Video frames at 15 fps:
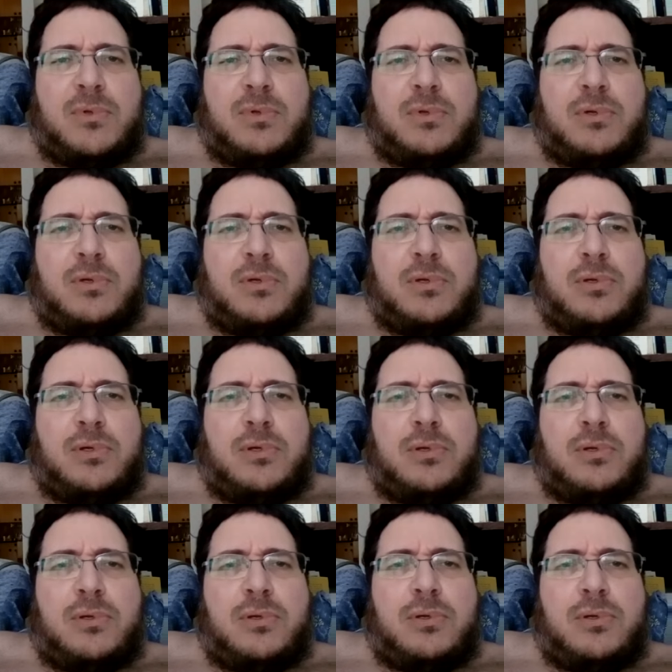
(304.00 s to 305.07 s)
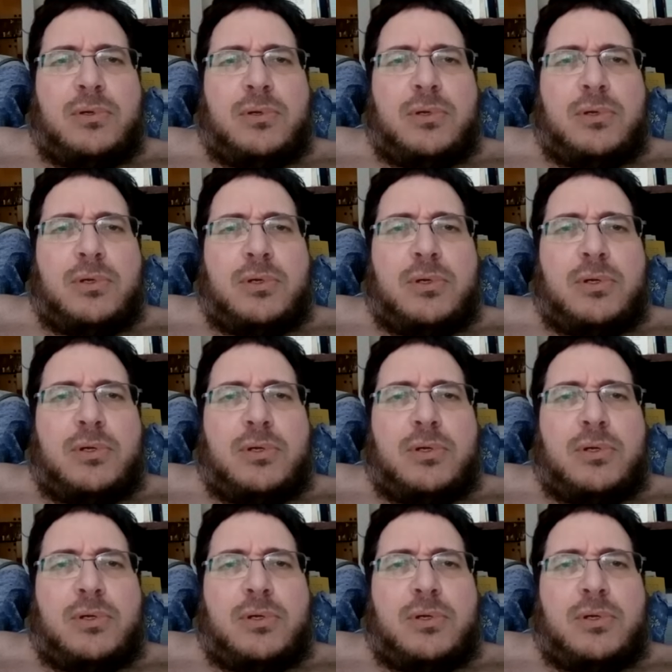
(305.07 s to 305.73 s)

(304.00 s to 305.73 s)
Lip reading: No one is speaking in this clip.